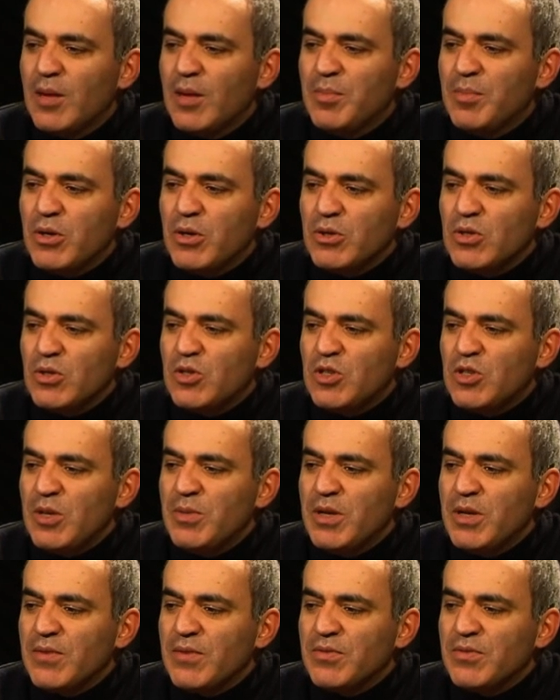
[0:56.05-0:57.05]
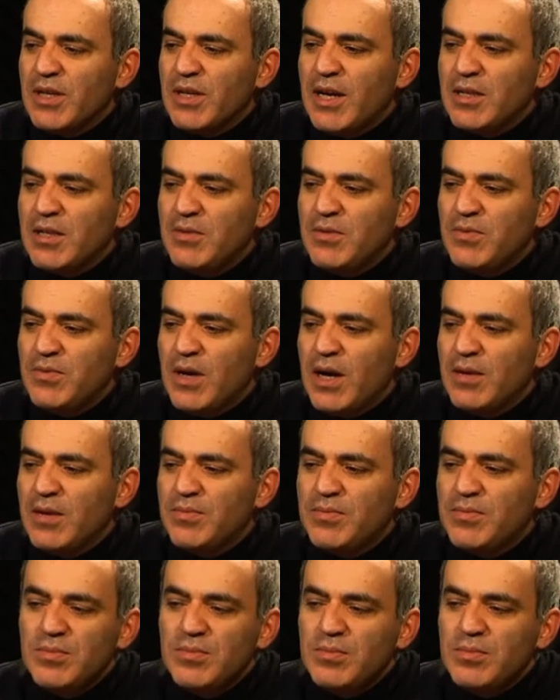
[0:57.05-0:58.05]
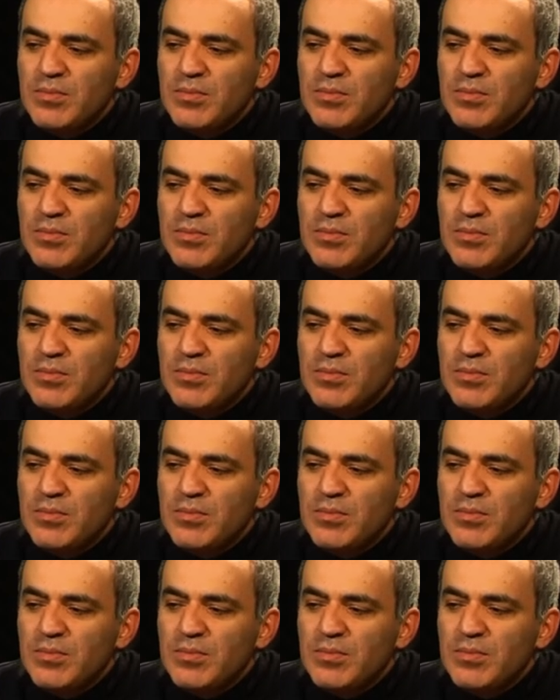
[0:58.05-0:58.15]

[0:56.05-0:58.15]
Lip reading: because it seemed that after knight d5,